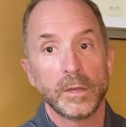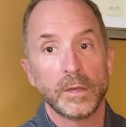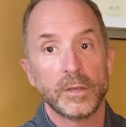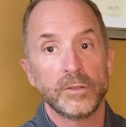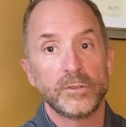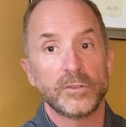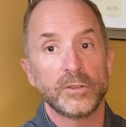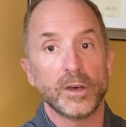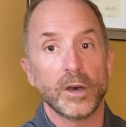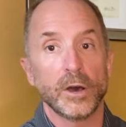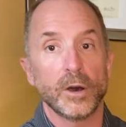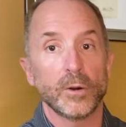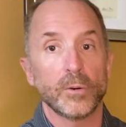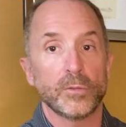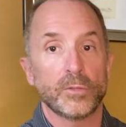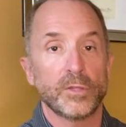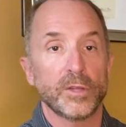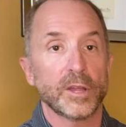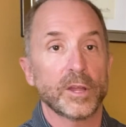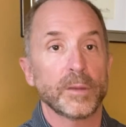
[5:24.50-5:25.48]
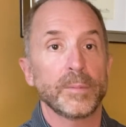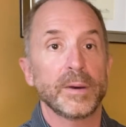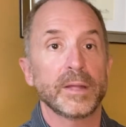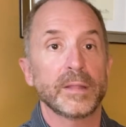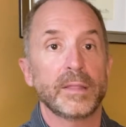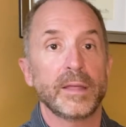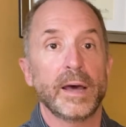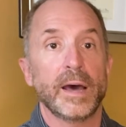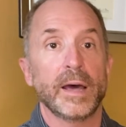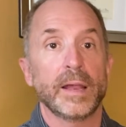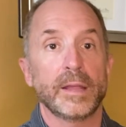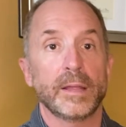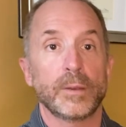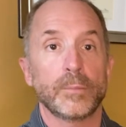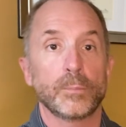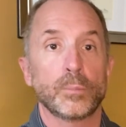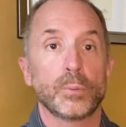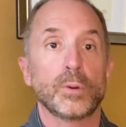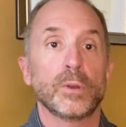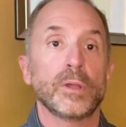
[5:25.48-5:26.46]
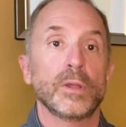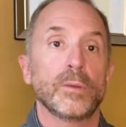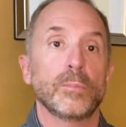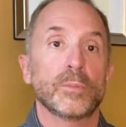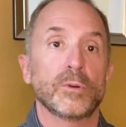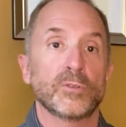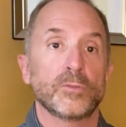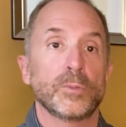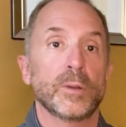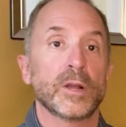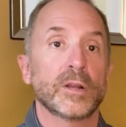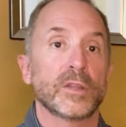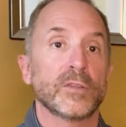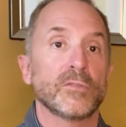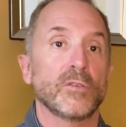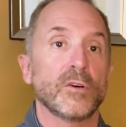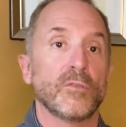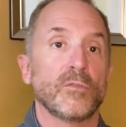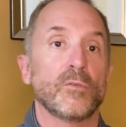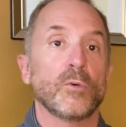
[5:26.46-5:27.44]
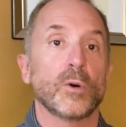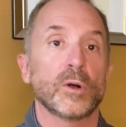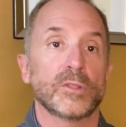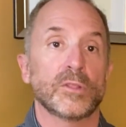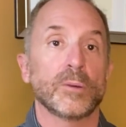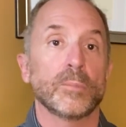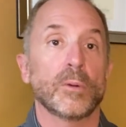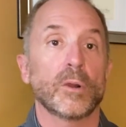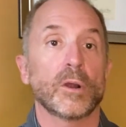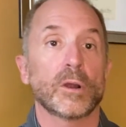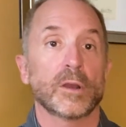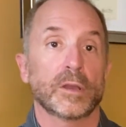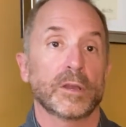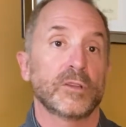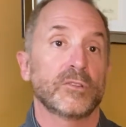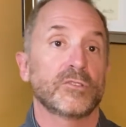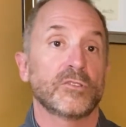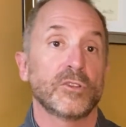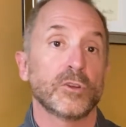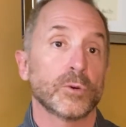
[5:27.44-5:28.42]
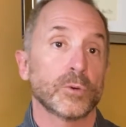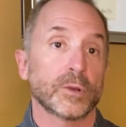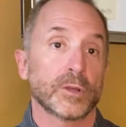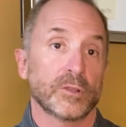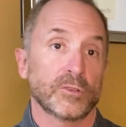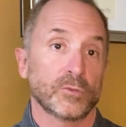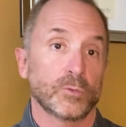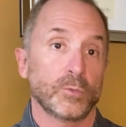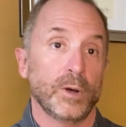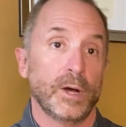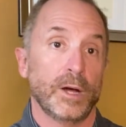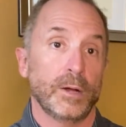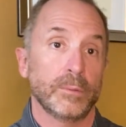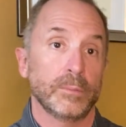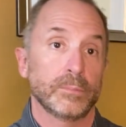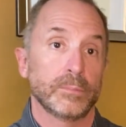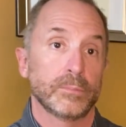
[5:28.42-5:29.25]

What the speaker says: So think about that and put it in perspective of what the market is doing as well.